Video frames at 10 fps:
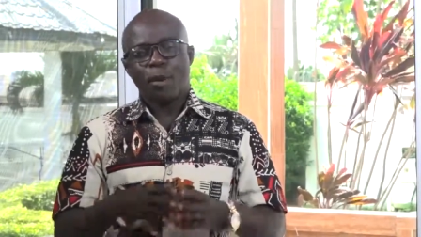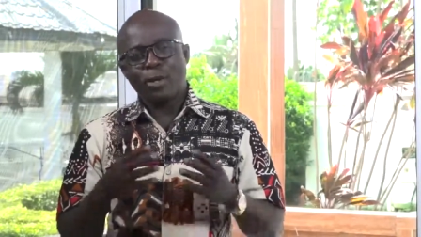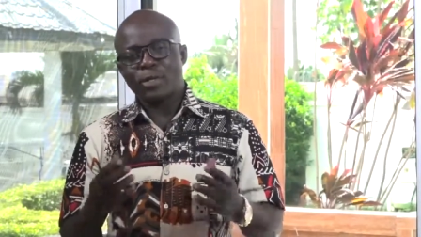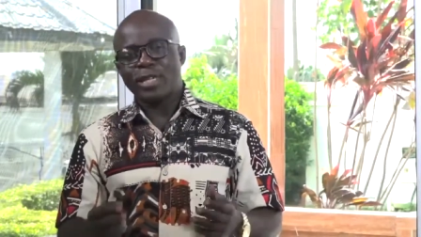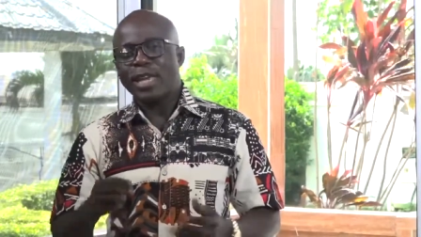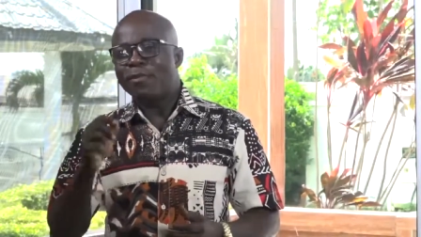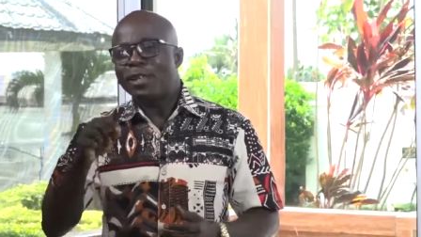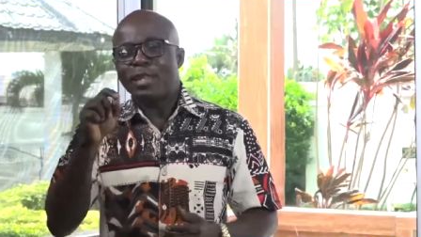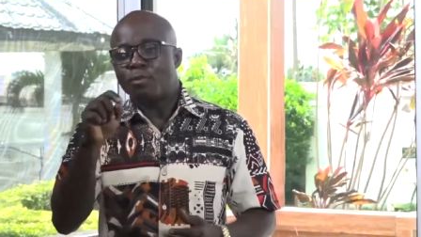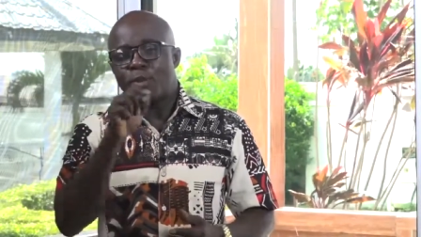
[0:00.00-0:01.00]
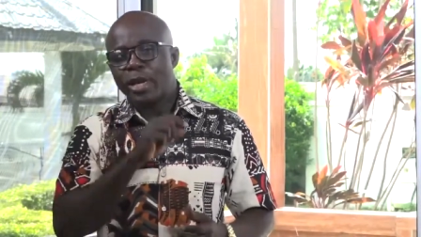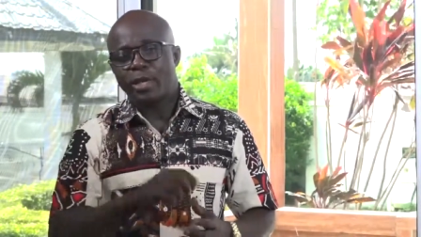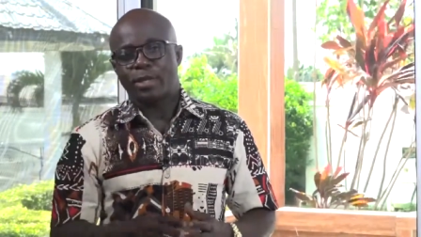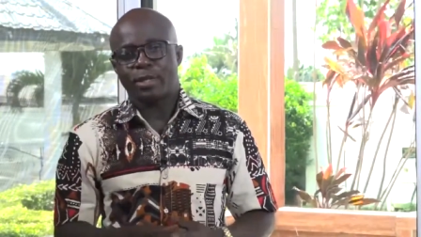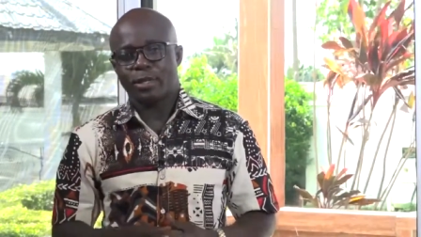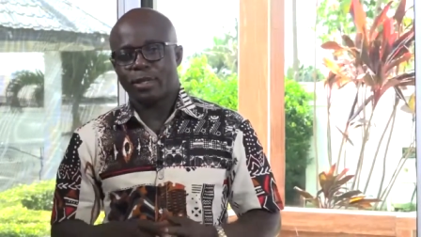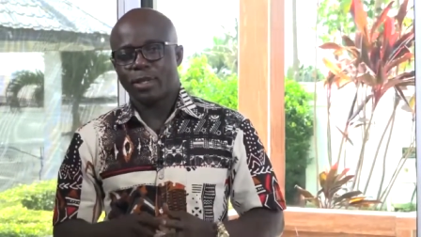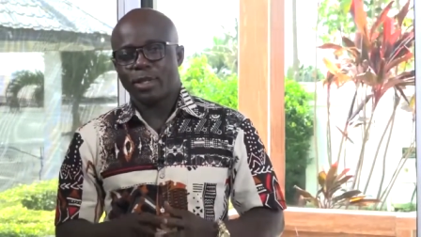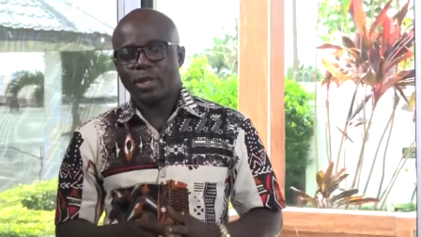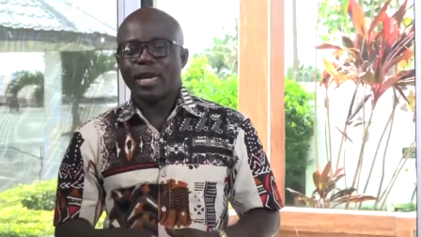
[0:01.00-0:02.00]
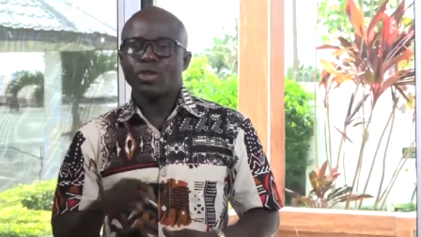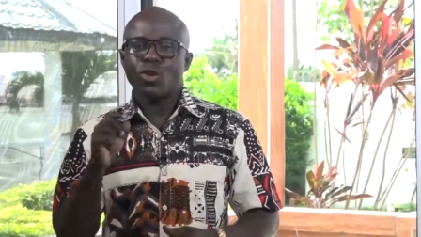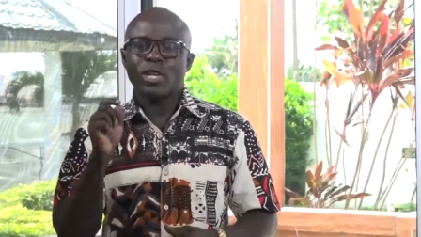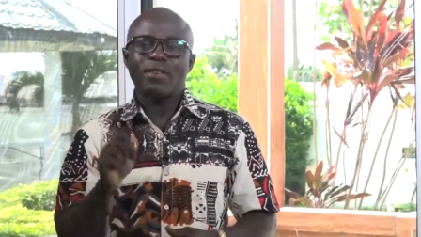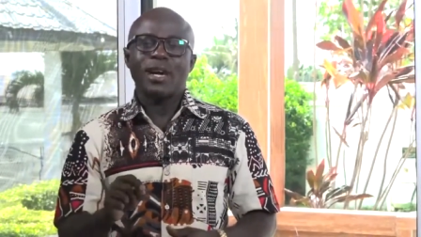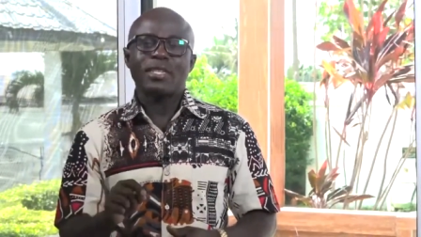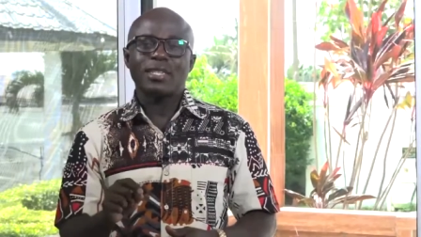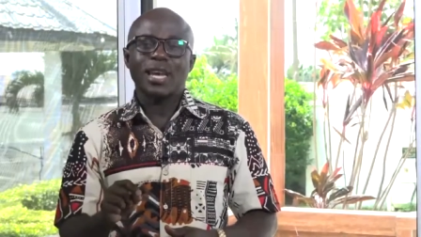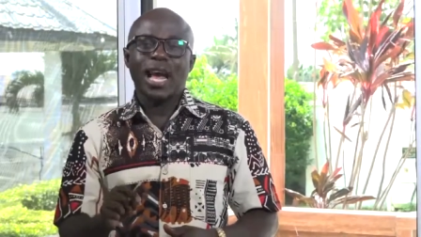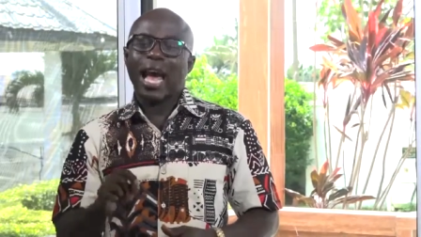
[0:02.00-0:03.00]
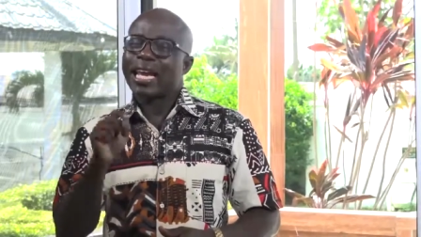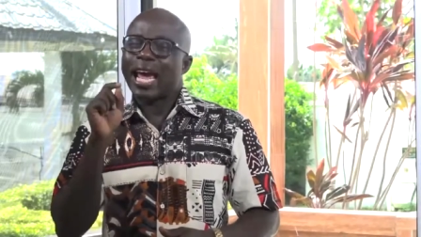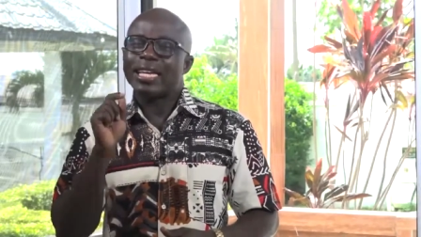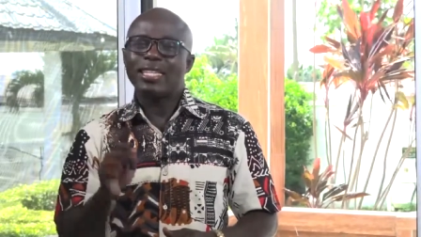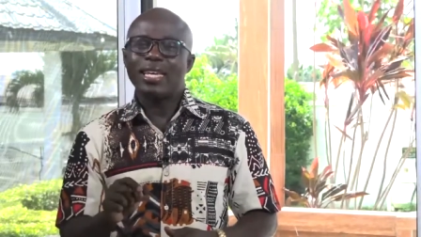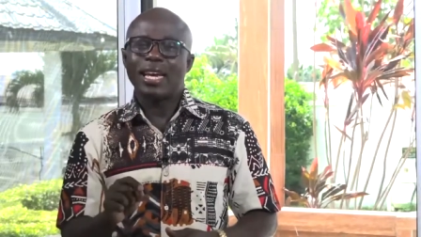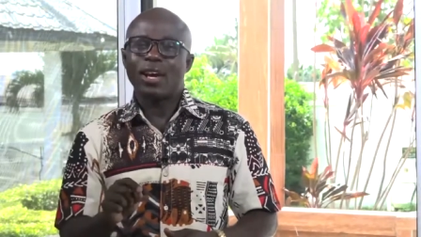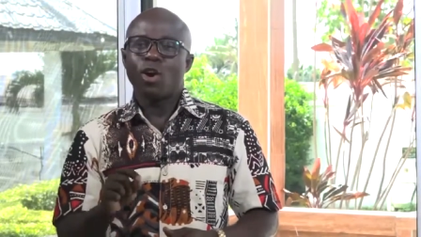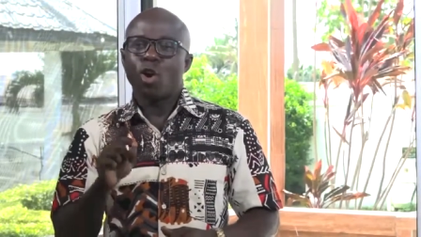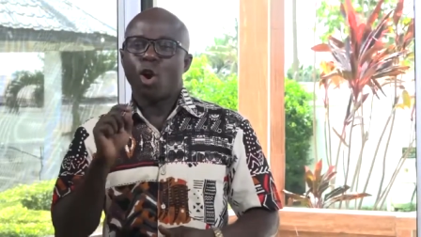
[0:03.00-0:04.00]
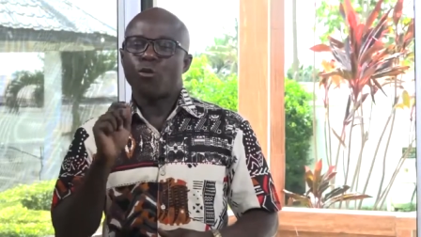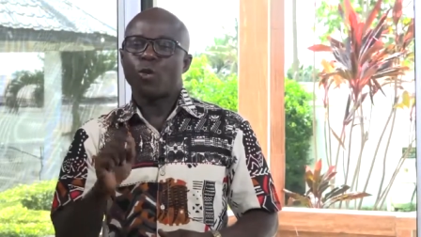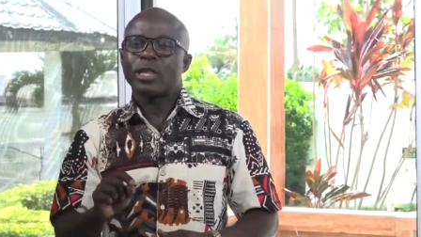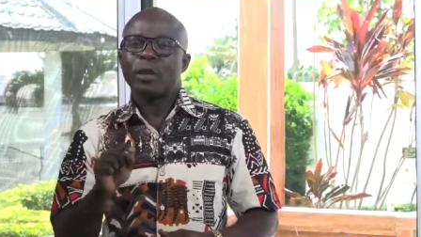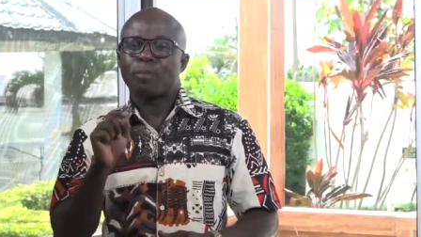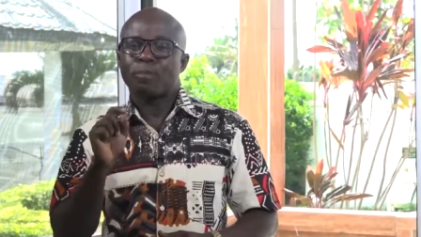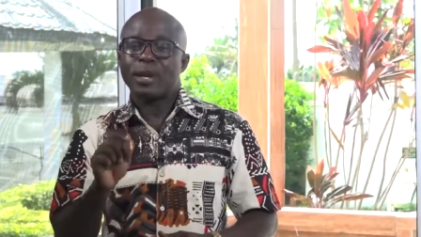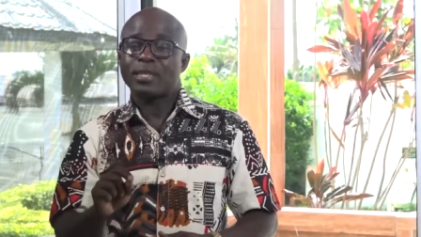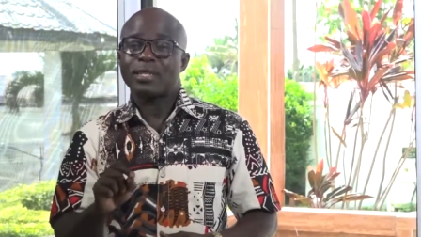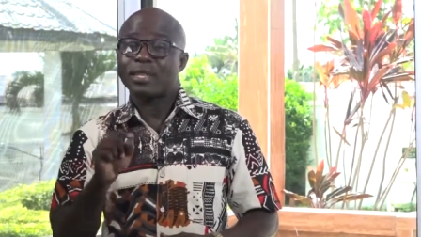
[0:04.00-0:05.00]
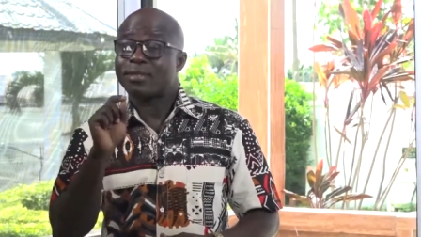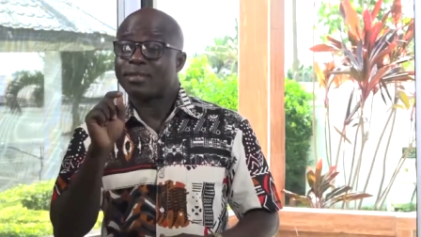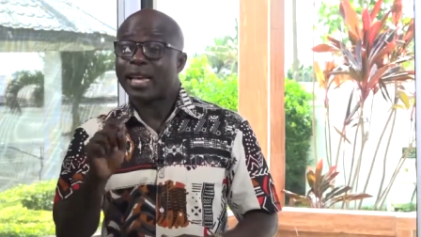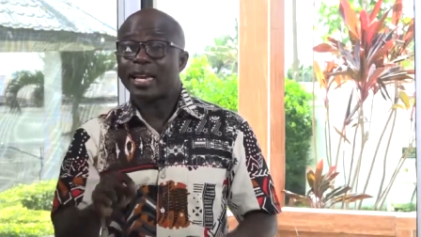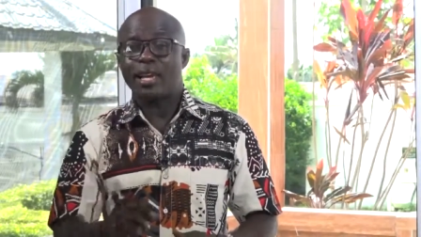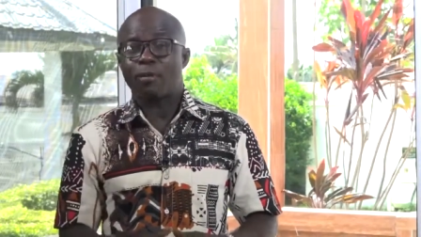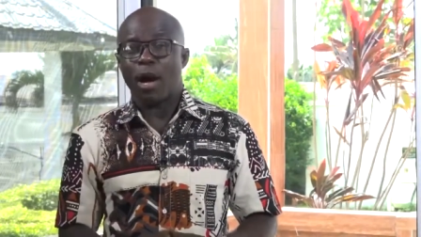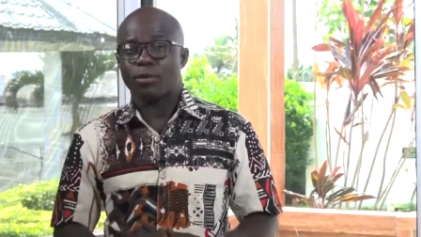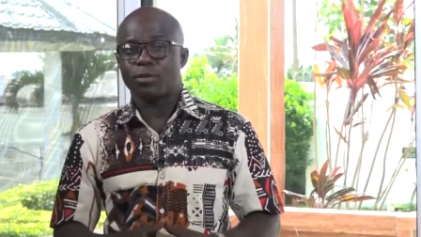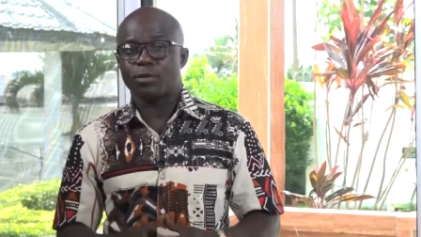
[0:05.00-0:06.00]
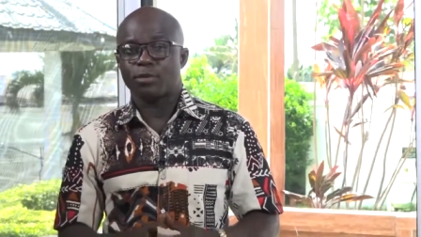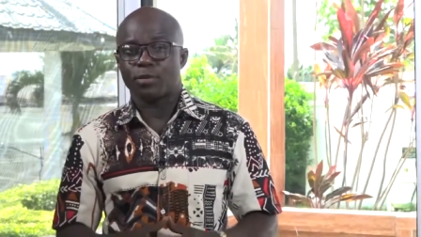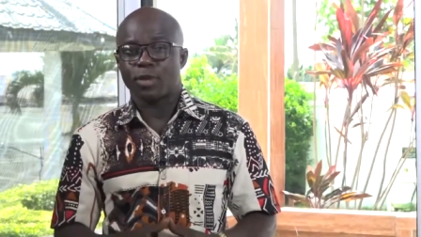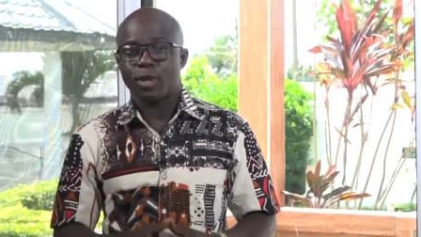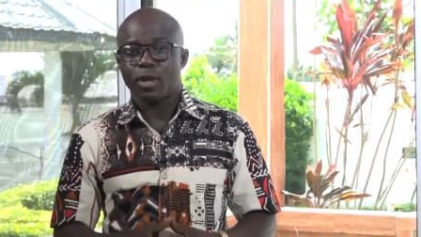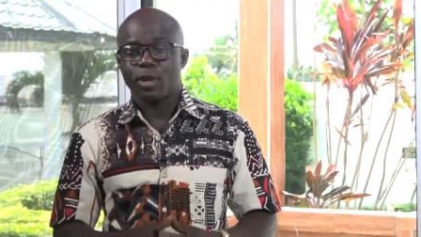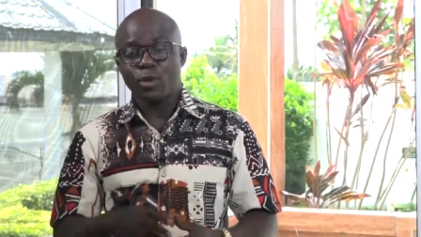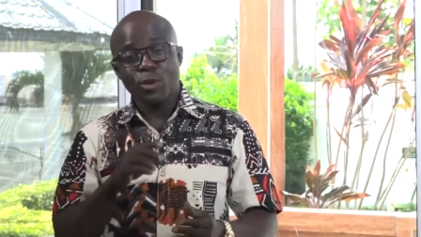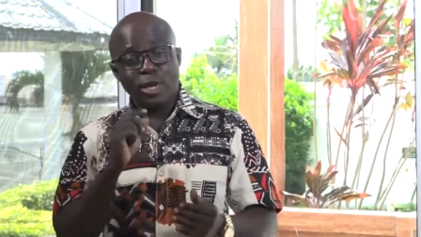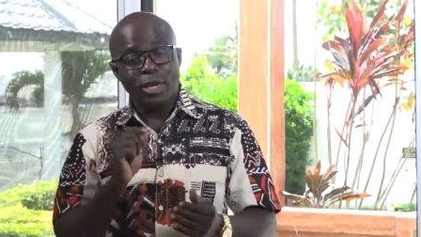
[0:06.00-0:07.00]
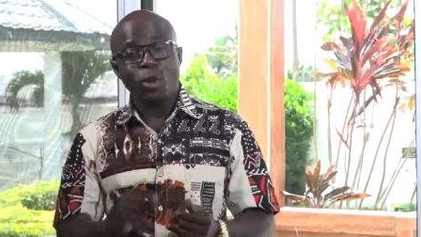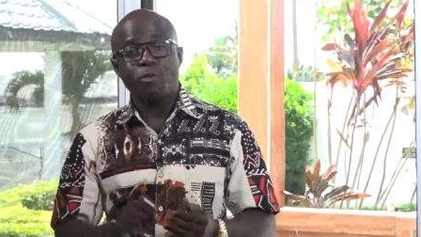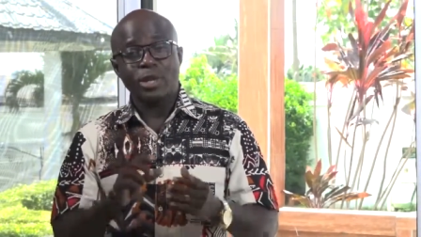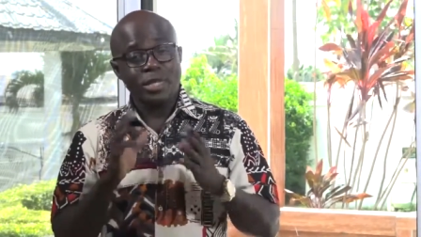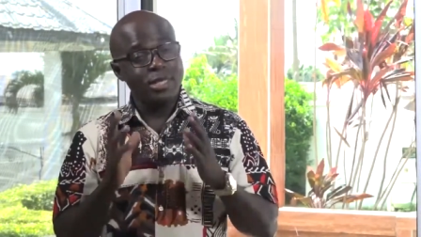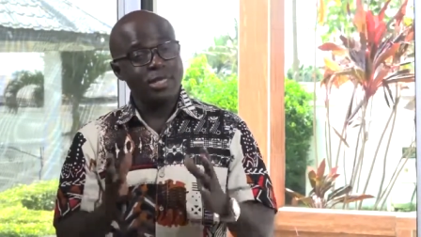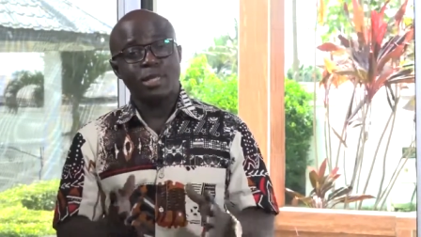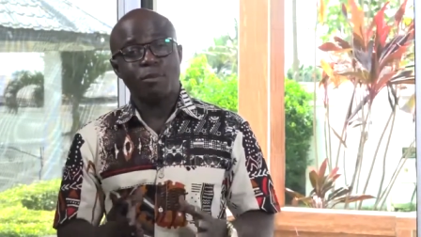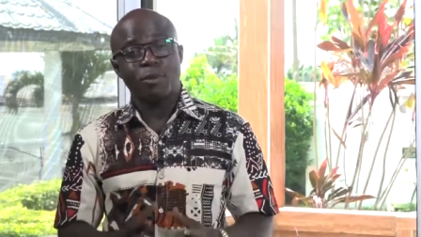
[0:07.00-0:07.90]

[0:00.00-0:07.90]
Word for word: But you see, even the brain does not give us an idea of what the person is thinking about. You can operate and see the